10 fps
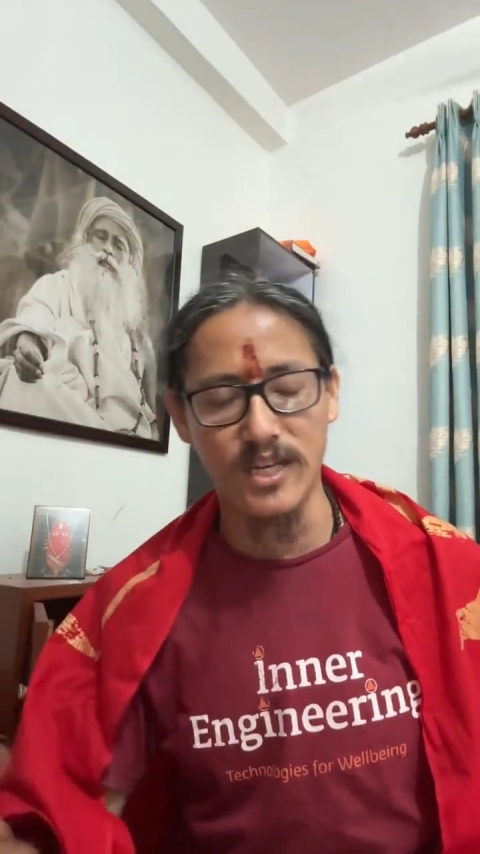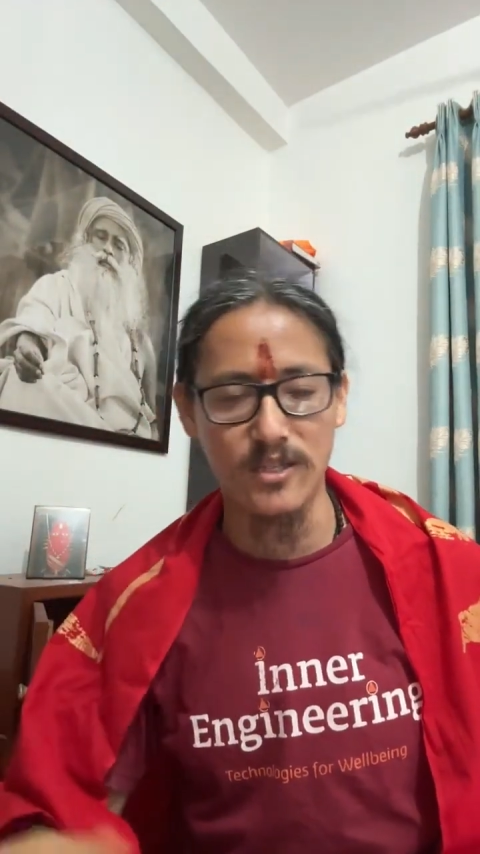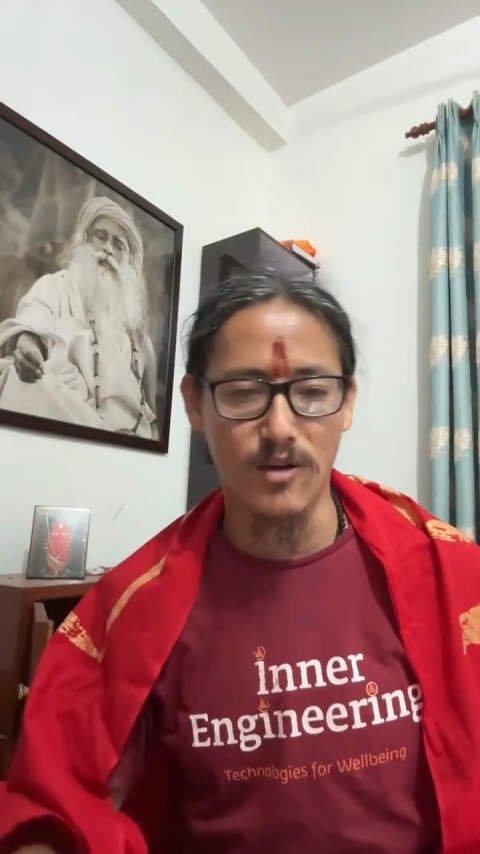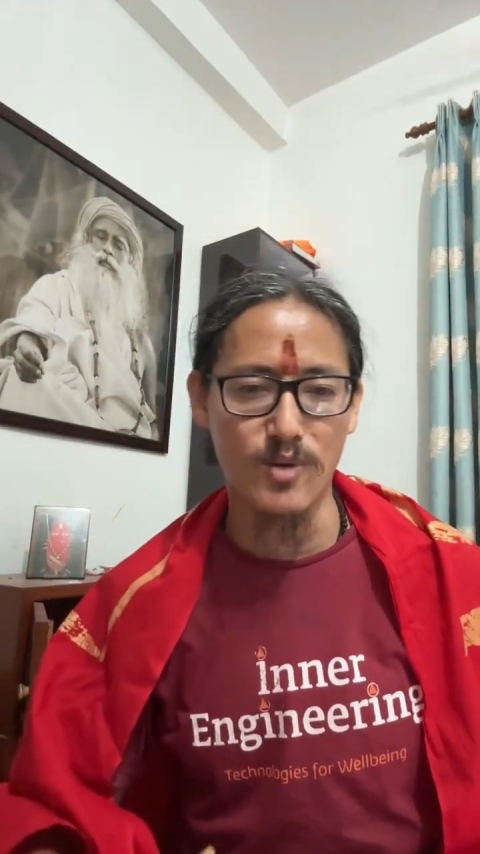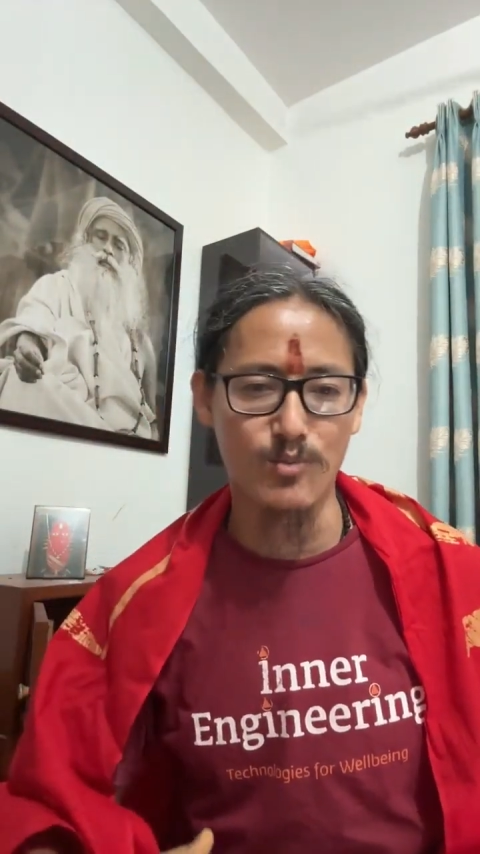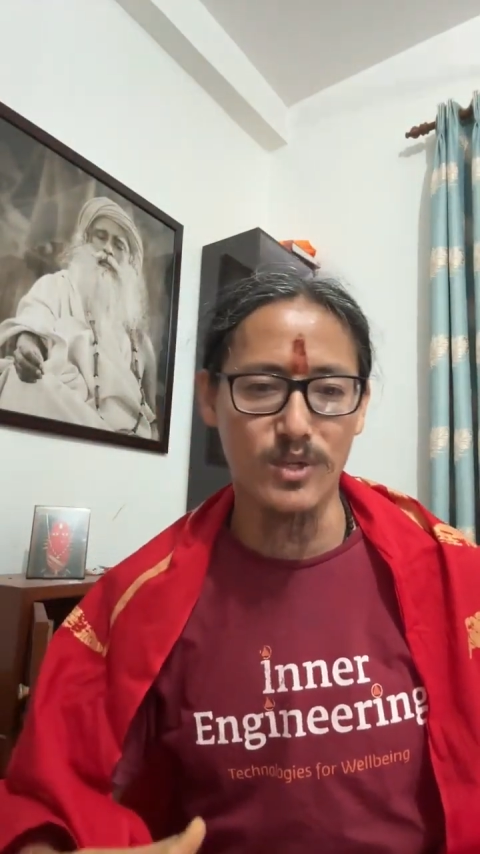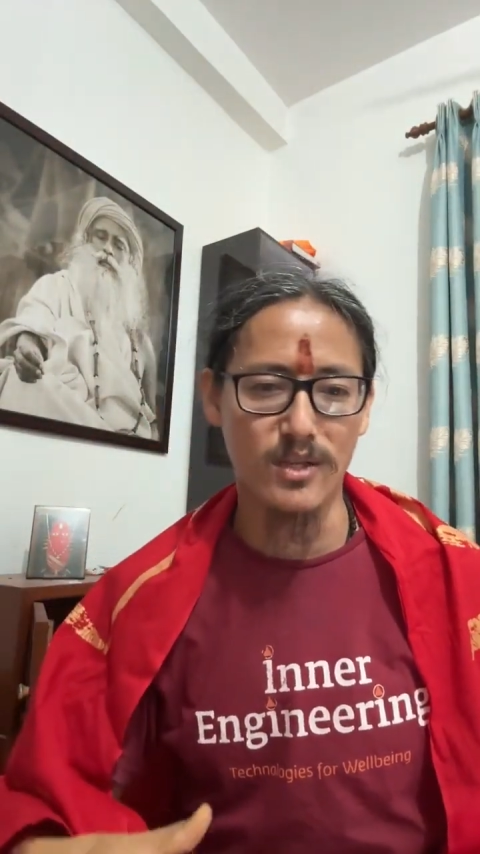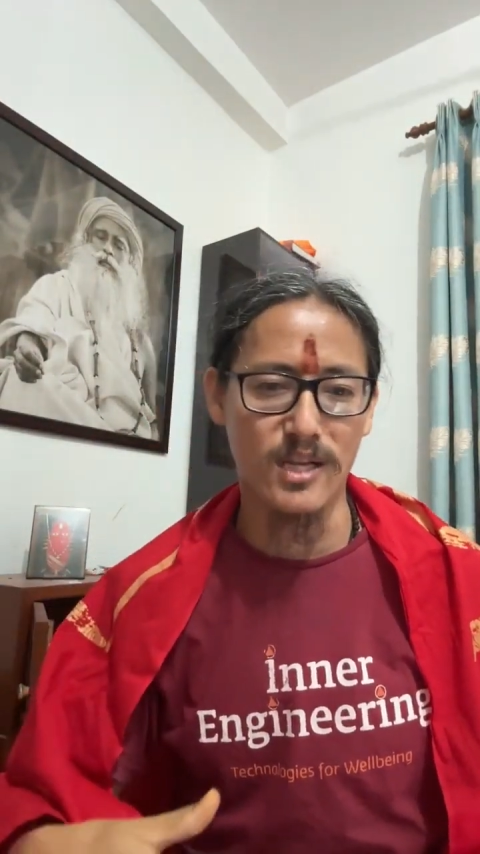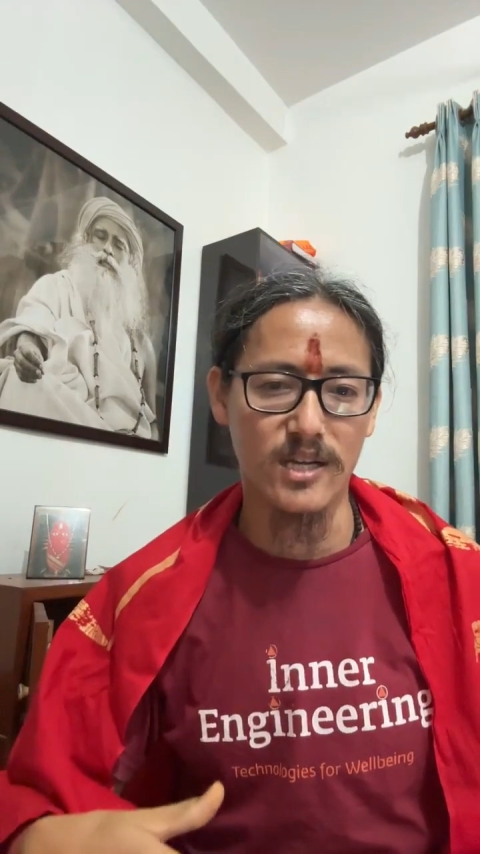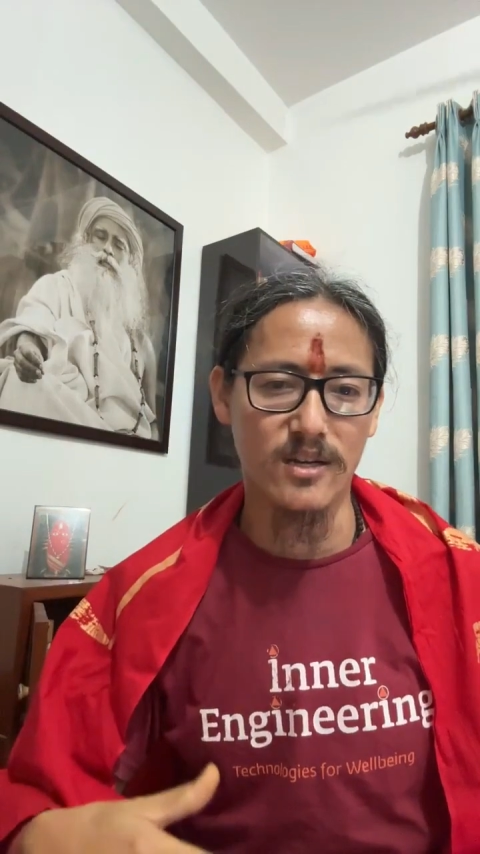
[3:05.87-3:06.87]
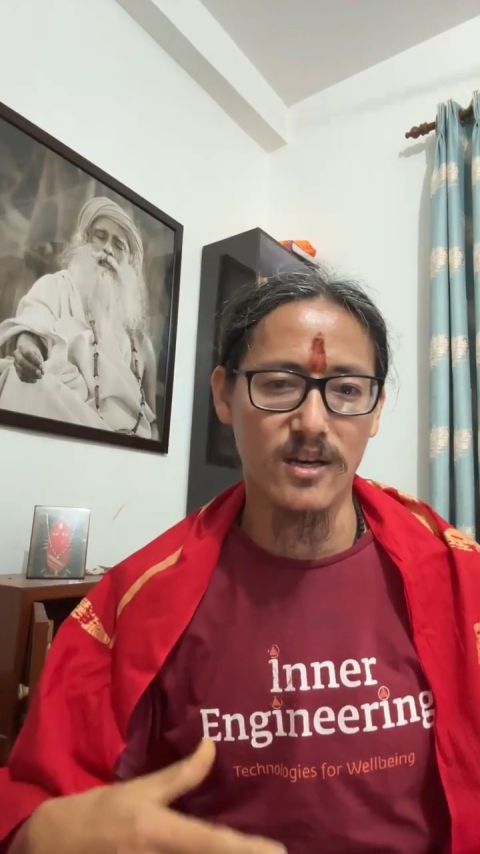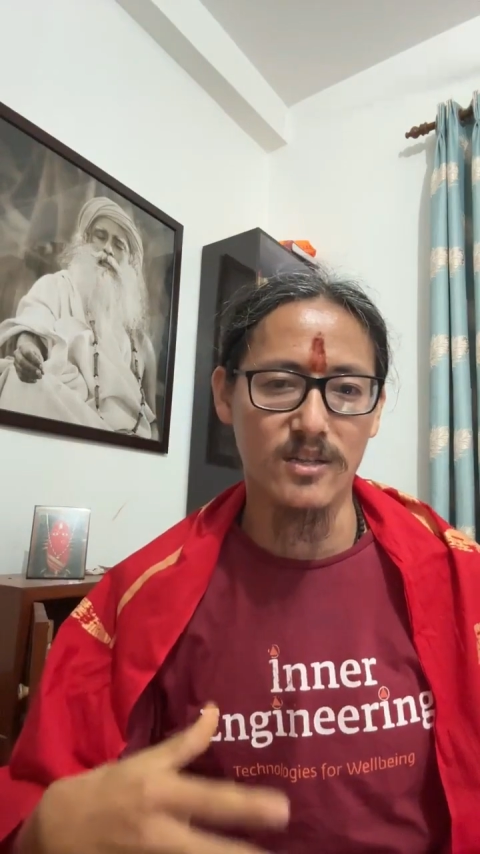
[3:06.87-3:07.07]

has come up within like